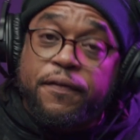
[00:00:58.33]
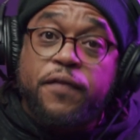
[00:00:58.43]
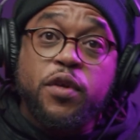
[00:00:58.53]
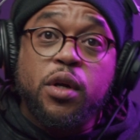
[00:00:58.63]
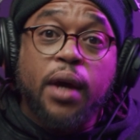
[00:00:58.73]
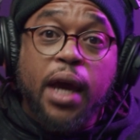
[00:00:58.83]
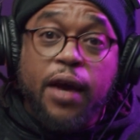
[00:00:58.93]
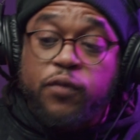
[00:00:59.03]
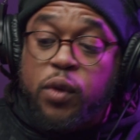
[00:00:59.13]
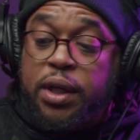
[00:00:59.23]
If you don't
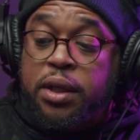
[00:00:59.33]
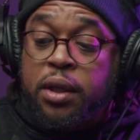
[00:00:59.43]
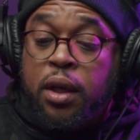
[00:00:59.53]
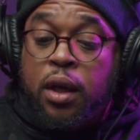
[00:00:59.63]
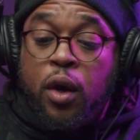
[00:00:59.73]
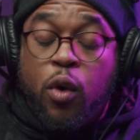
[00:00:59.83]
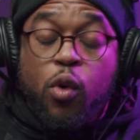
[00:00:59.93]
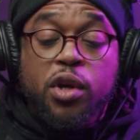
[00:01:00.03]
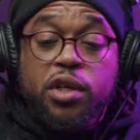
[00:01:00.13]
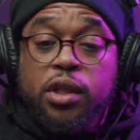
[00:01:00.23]
have one,
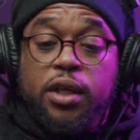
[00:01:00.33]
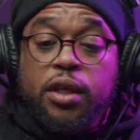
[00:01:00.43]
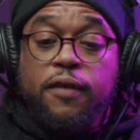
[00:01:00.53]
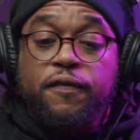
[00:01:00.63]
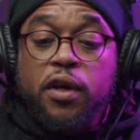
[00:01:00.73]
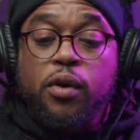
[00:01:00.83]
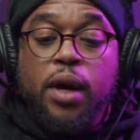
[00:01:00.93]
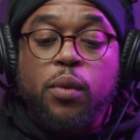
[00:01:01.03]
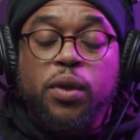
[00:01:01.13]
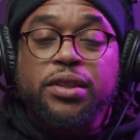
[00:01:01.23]
or you're looking to figure
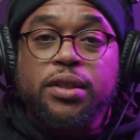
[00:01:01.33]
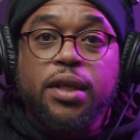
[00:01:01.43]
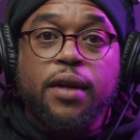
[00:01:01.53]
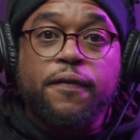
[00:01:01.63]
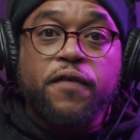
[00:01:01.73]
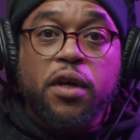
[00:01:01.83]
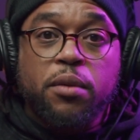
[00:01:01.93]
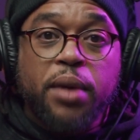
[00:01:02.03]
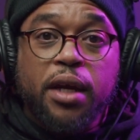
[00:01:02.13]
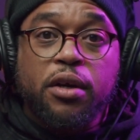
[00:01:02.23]
out what to get a
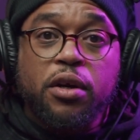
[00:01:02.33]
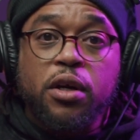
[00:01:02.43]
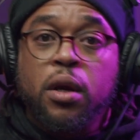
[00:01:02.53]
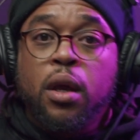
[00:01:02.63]
filmmaker